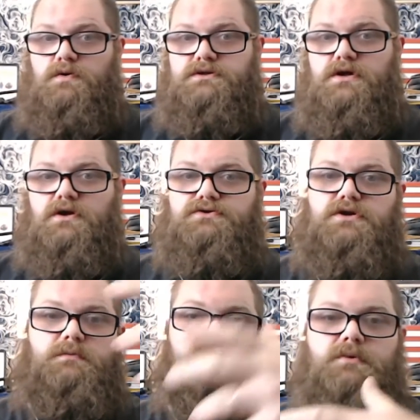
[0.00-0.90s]
with Donald
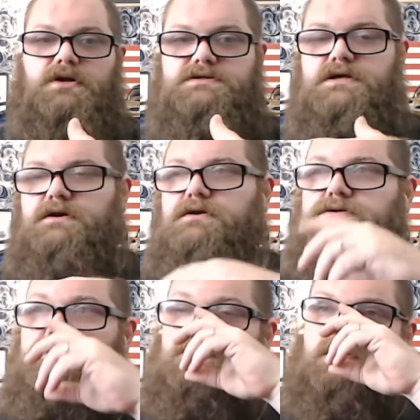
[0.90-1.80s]
Trump and Bernie
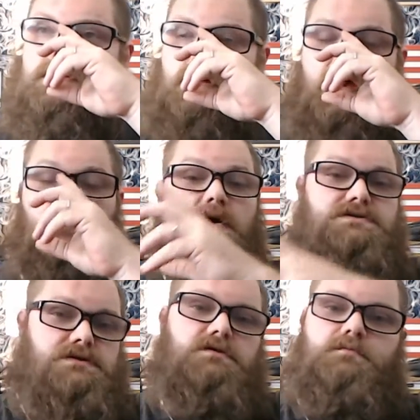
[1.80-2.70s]
Sanders. I
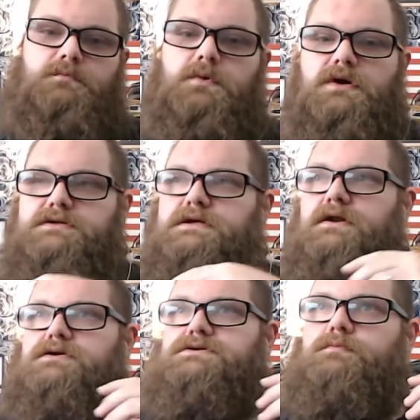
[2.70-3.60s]
was a Bernie
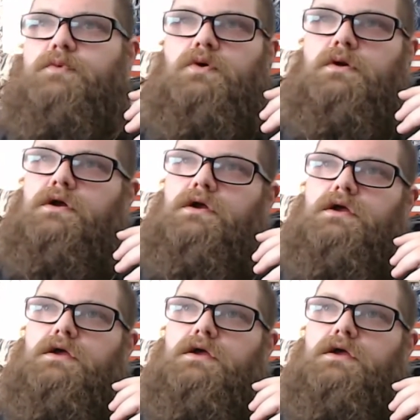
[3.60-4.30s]
Sanders supporter,